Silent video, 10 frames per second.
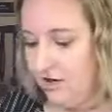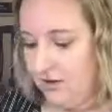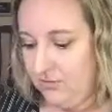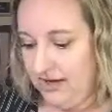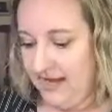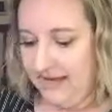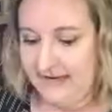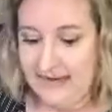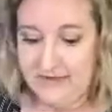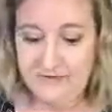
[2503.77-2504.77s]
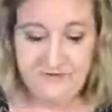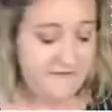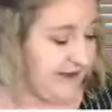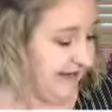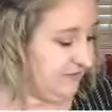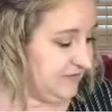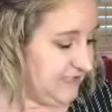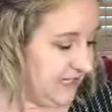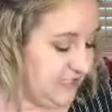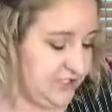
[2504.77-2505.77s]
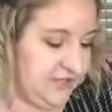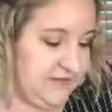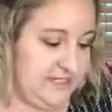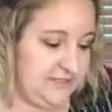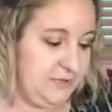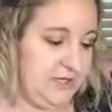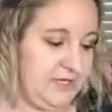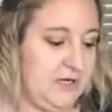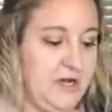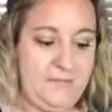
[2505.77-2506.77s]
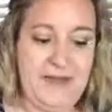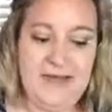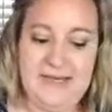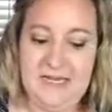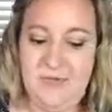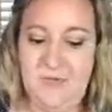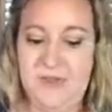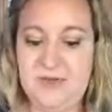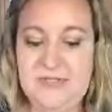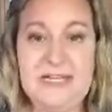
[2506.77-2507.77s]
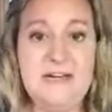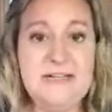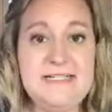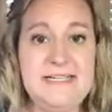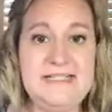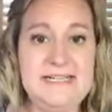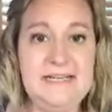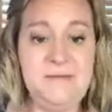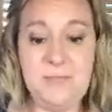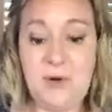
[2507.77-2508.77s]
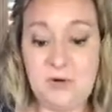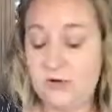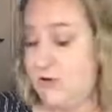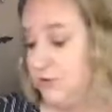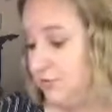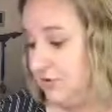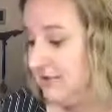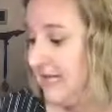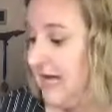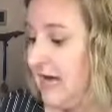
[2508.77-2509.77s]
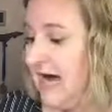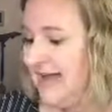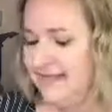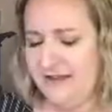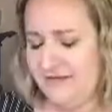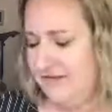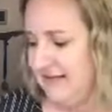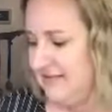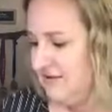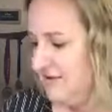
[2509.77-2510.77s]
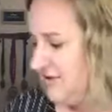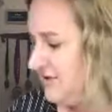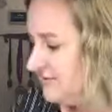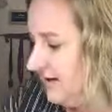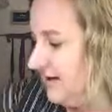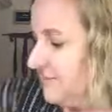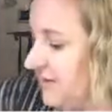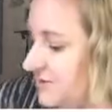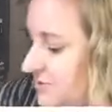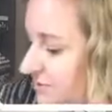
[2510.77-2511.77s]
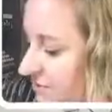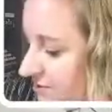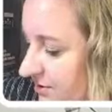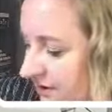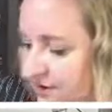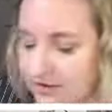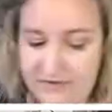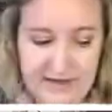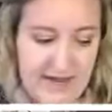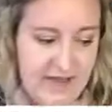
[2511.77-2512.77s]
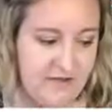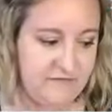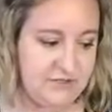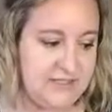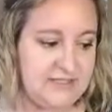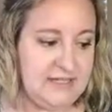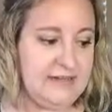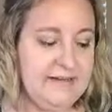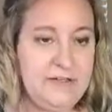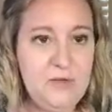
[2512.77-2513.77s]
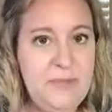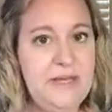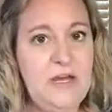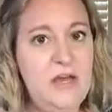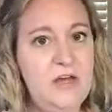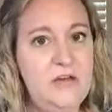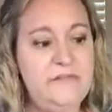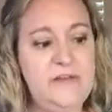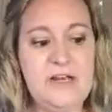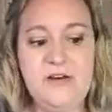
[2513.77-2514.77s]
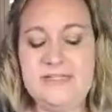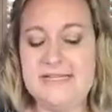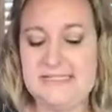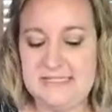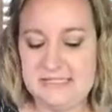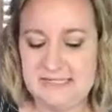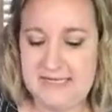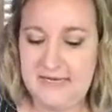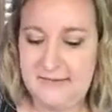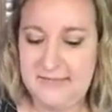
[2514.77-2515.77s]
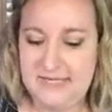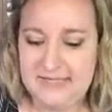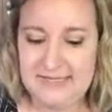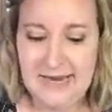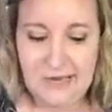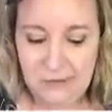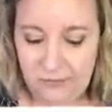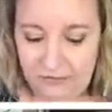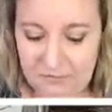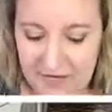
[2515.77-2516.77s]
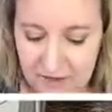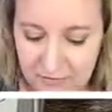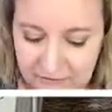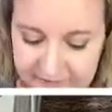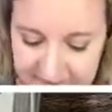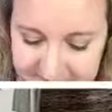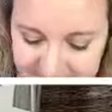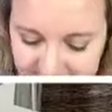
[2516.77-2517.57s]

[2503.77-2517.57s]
Okay, now the final touch on this, we're gonna come back in with those iridescent pearl jewels. I love these. They're just, like I mentioned earlier, they have just a little bit of iridescent to them. It's not overpowering.